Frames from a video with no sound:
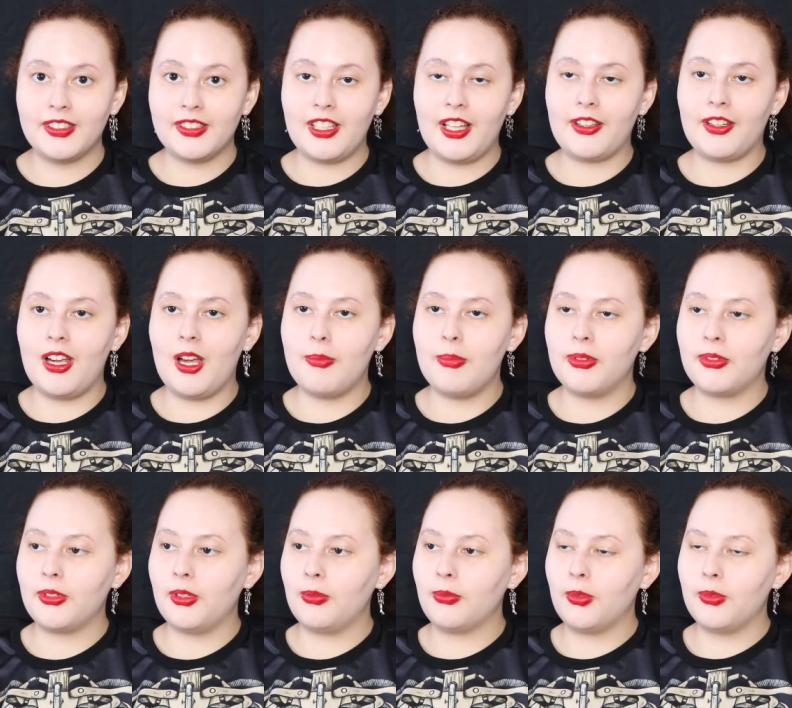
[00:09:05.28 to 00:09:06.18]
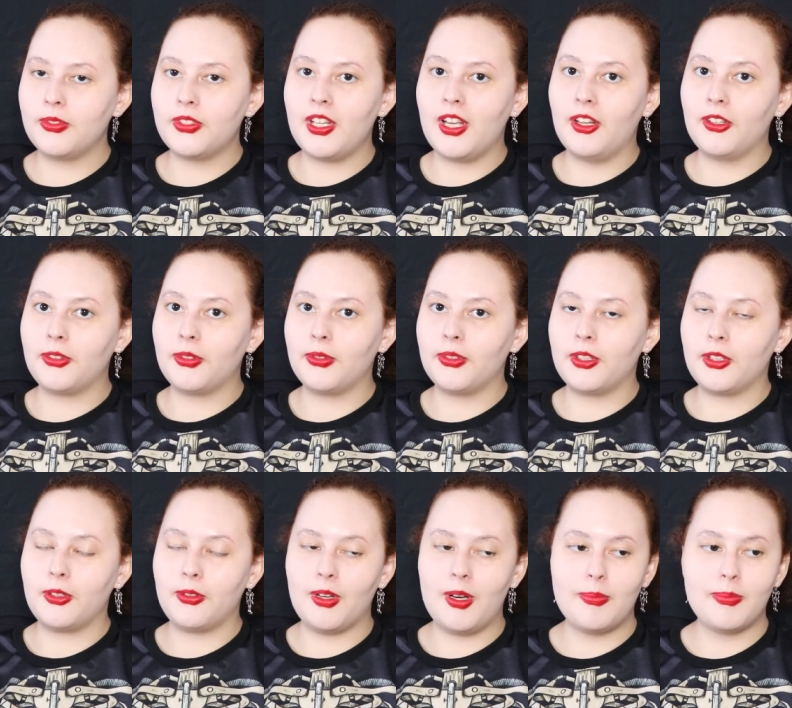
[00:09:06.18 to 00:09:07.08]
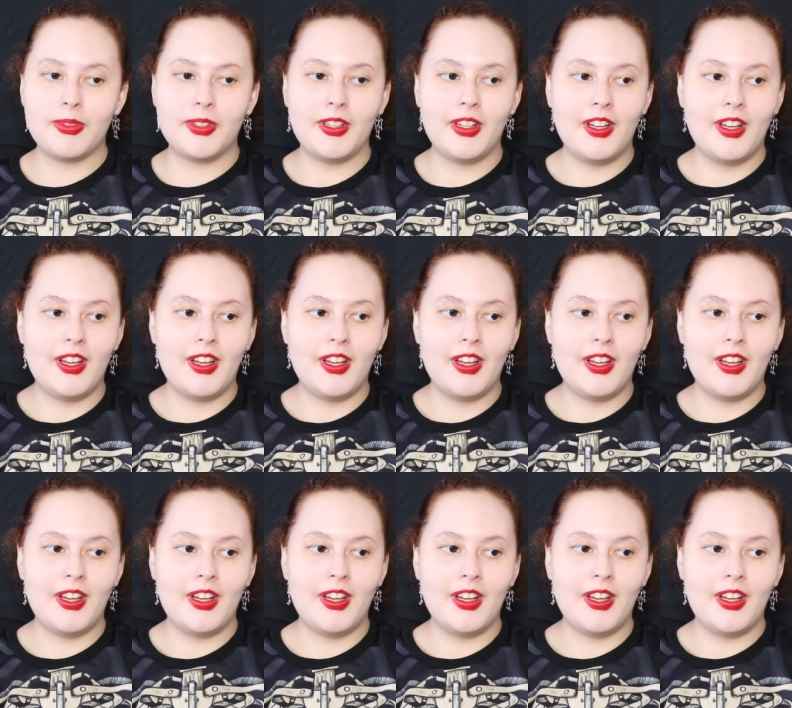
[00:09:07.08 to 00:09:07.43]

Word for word: is another episode from Tales from the Crypt